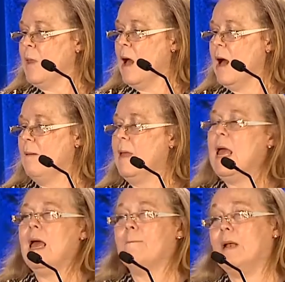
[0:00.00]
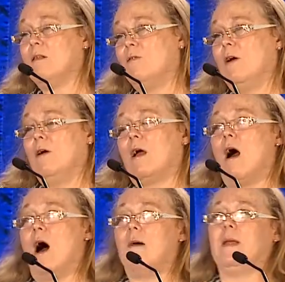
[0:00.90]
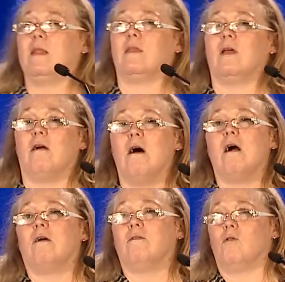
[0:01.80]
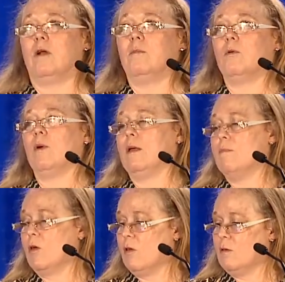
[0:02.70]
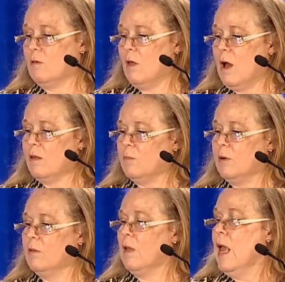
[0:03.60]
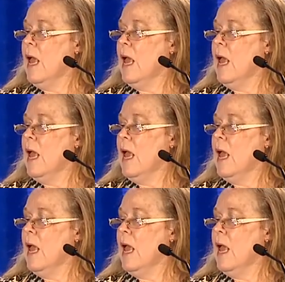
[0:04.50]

But it's very common that there are avoidable readmissions to the hospitals.